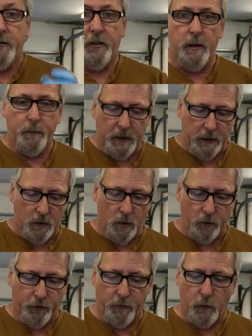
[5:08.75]
Same thing
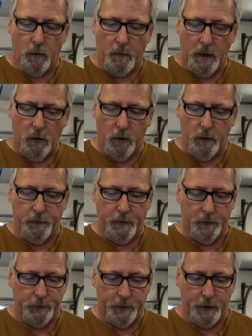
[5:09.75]
goes for my oil
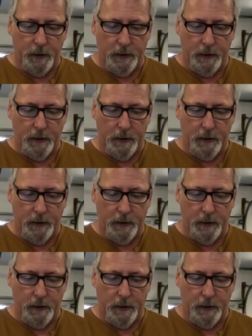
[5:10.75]
filter.